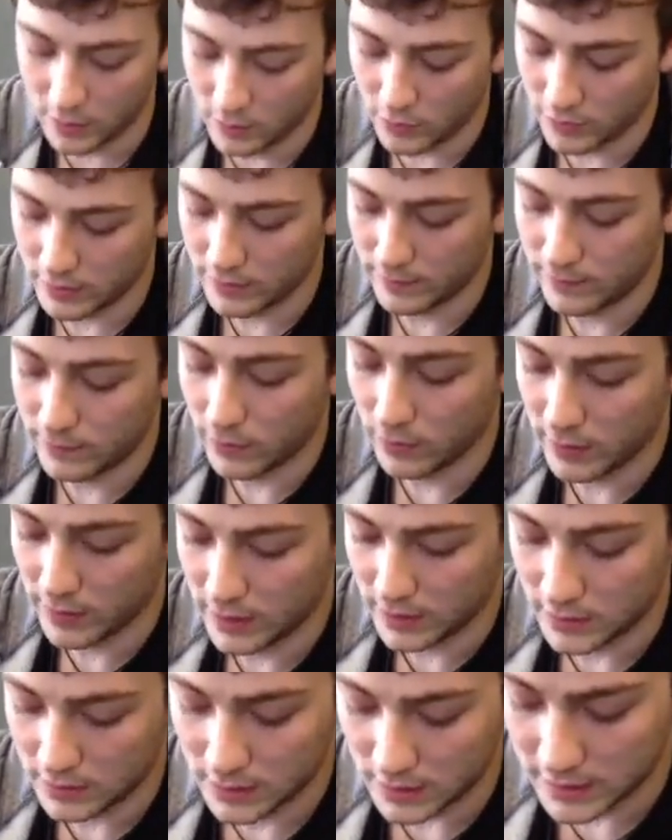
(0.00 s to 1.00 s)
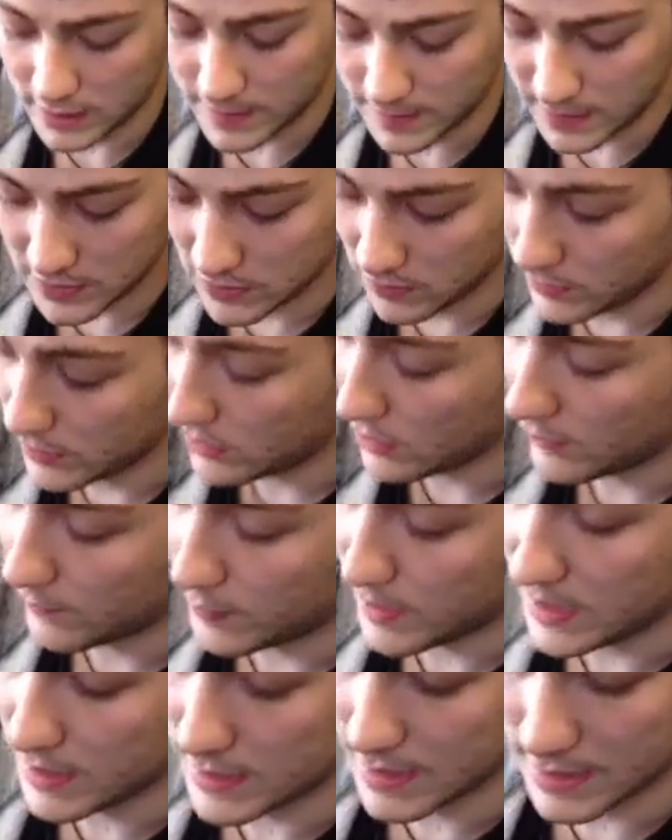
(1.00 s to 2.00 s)
more than 40, especially when you have
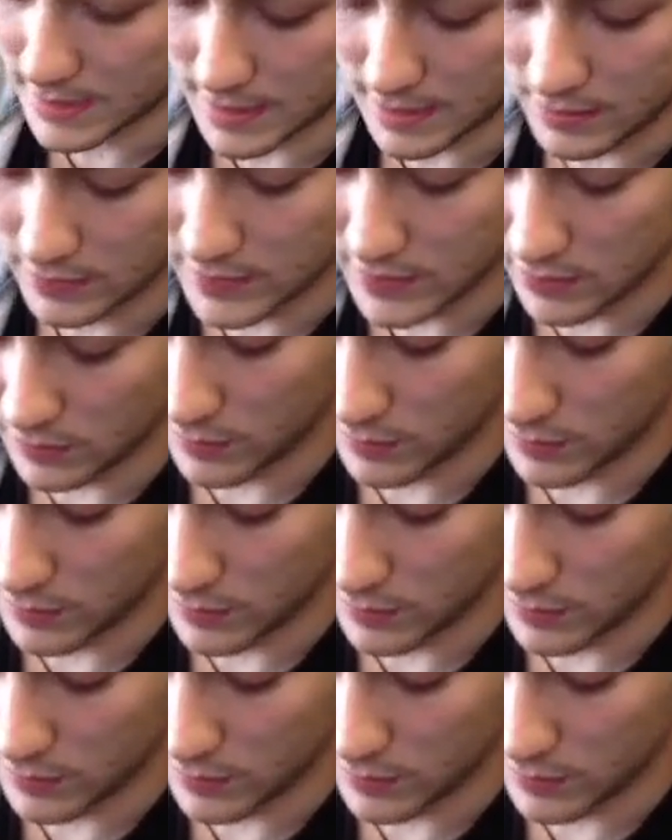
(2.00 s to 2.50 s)
pieces that are so